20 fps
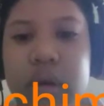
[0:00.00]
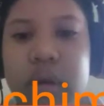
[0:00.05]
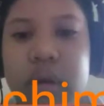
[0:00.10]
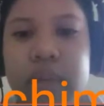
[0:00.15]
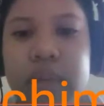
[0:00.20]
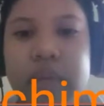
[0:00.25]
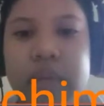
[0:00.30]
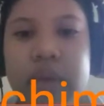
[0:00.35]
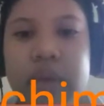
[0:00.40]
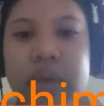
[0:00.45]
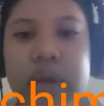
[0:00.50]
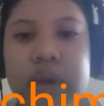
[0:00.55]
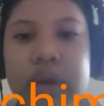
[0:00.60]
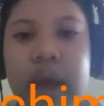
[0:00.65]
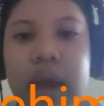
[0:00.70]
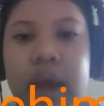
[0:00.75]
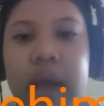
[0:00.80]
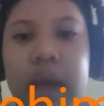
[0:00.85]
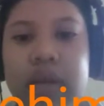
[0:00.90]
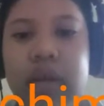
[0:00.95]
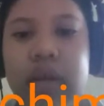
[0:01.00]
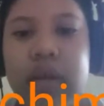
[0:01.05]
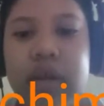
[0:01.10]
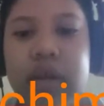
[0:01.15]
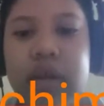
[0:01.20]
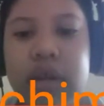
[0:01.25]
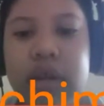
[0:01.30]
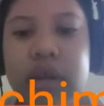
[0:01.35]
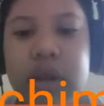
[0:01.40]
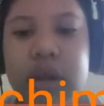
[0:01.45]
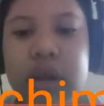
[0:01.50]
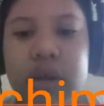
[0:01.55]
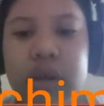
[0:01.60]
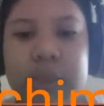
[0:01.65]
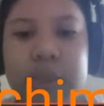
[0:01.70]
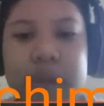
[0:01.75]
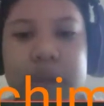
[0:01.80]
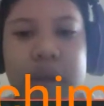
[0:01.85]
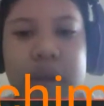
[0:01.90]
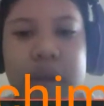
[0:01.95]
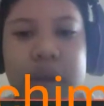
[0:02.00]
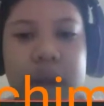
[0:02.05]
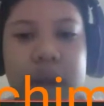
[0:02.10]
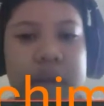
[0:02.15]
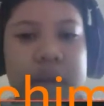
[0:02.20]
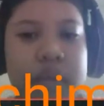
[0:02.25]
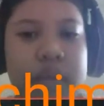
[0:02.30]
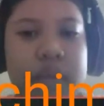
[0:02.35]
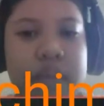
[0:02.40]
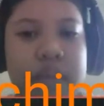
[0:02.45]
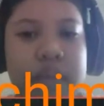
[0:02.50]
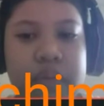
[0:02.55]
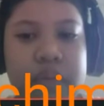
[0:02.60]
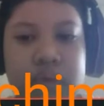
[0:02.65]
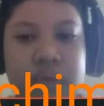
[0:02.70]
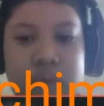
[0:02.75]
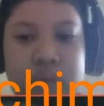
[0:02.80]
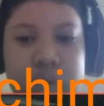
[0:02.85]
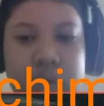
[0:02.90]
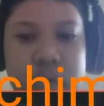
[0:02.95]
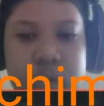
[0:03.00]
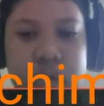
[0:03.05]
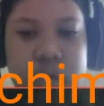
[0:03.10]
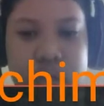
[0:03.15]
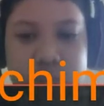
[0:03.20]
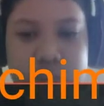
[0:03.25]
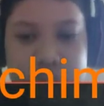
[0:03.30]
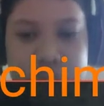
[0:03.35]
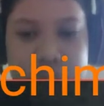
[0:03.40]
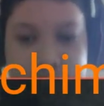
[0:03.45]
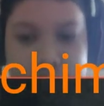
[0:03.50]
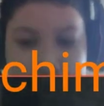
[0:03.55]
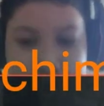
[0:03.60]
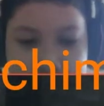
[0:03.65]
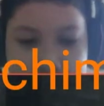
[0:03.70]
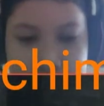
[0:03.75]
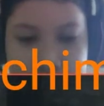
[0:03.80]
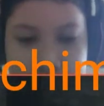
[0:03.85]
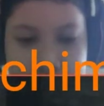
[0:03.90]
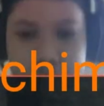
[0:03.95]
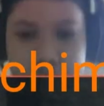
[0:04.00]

base guys and mm, you need to go